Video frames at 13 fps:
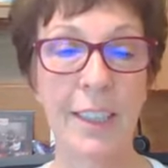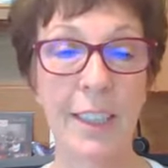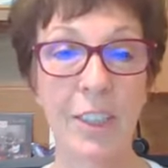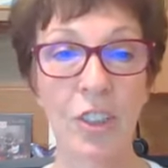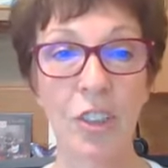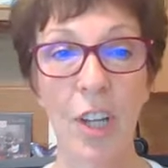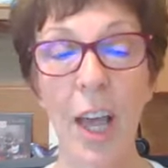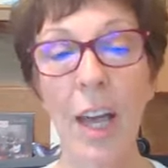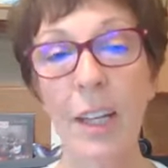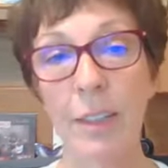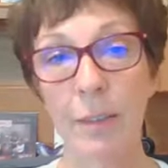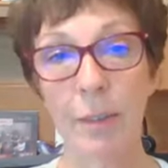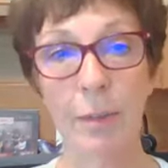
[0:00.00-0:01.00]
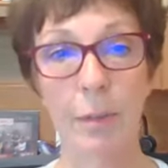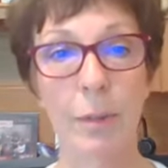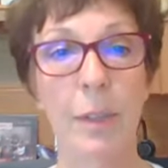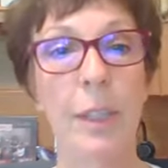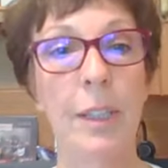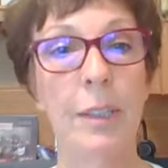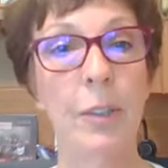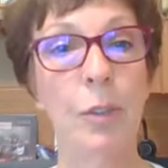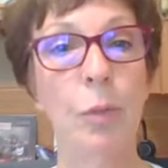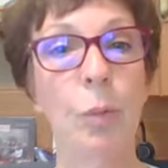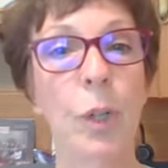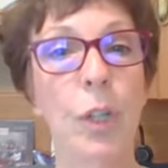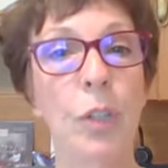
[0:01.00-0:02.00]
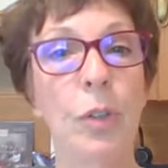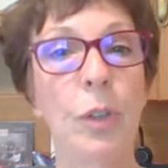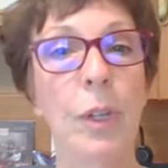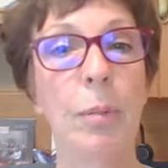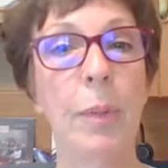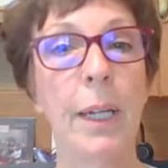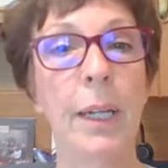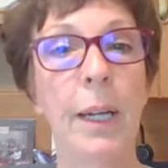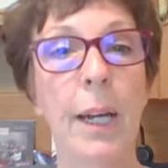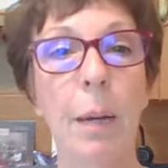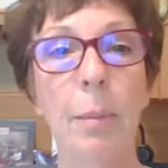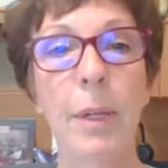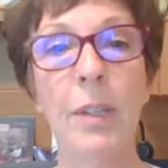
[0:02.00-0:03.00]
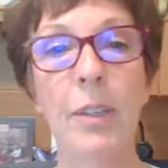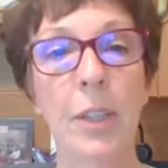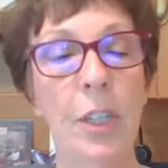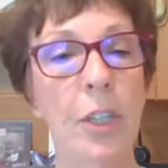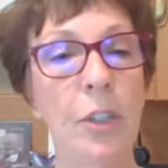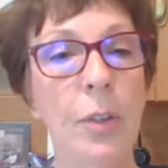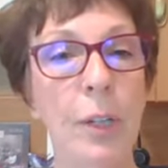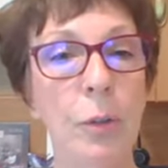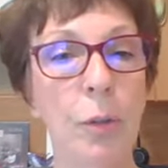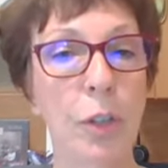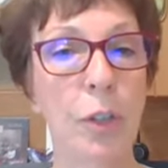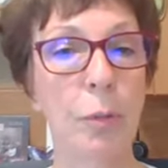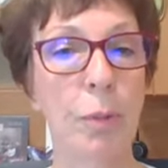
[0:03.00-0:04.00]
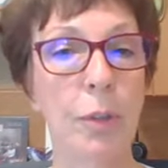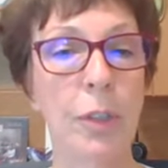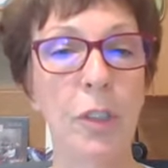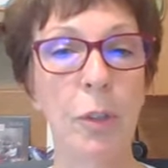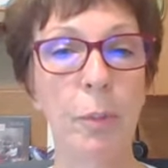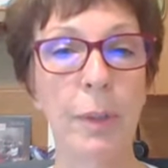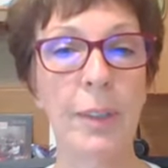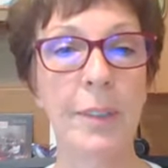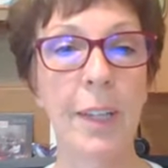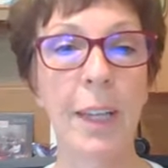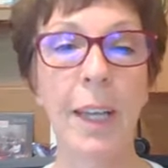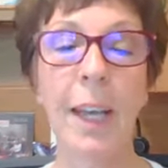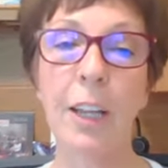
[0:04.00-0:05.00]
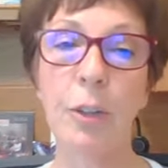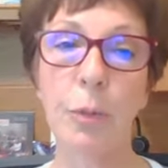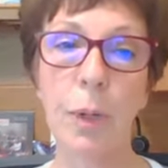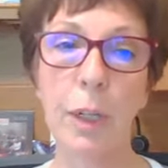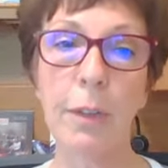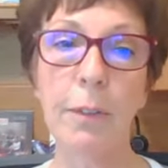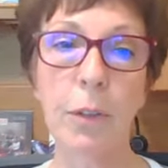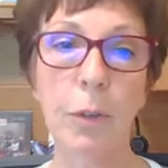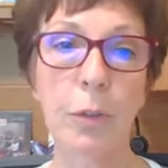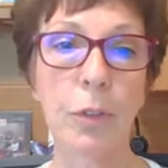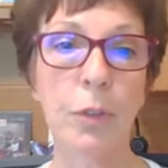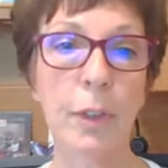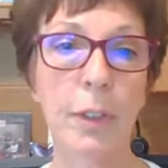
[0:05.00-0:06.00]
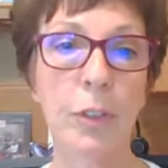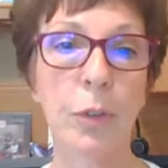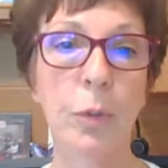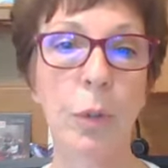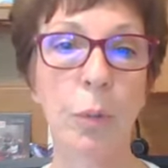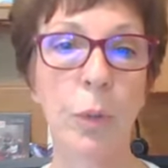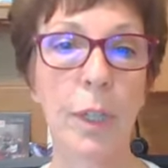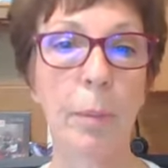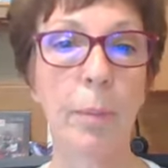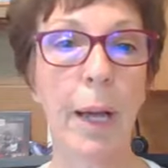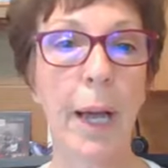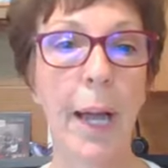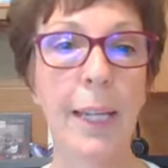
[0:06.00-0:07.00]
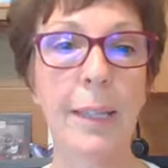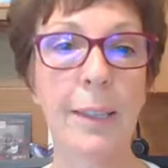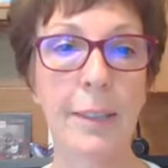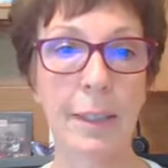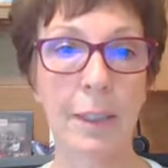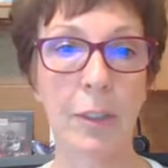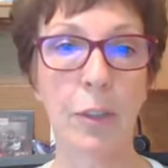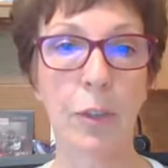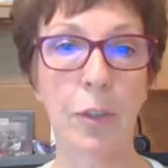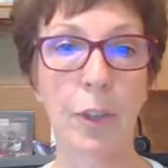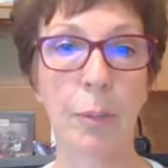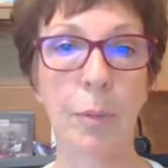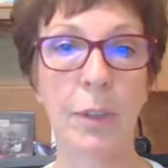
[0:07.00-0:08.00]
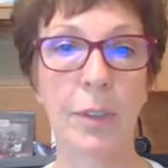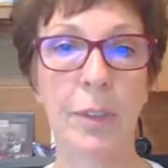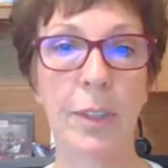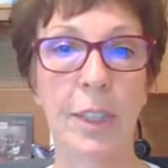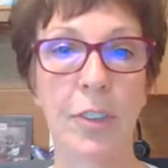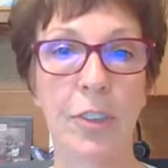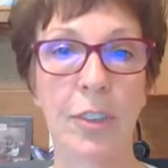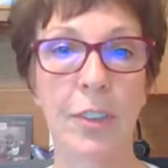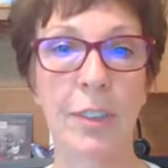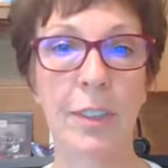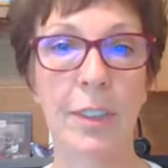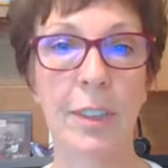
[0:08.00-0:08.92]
The chat is where you can make comments and interact with other participants, as well as those of us who are working behind the scenes during the presentation.